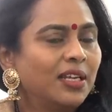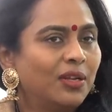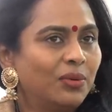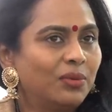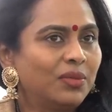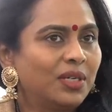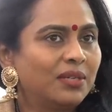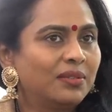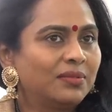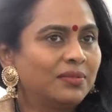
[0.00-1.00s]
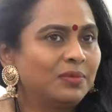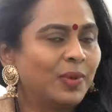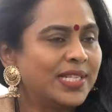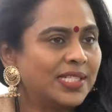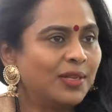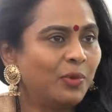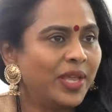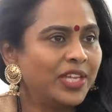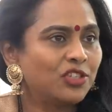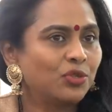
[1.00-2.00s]
you know, uh, once in a
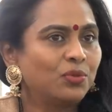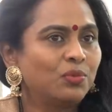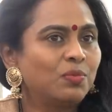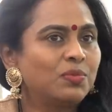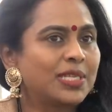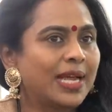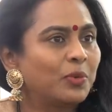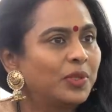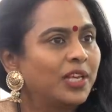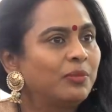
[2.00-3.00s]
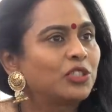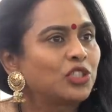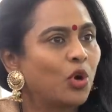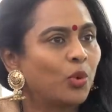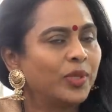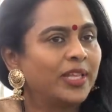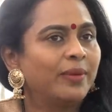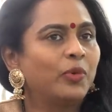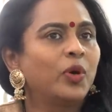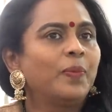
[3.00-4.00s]
way yes. to chat with them or talk with
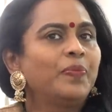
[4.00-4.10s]
them or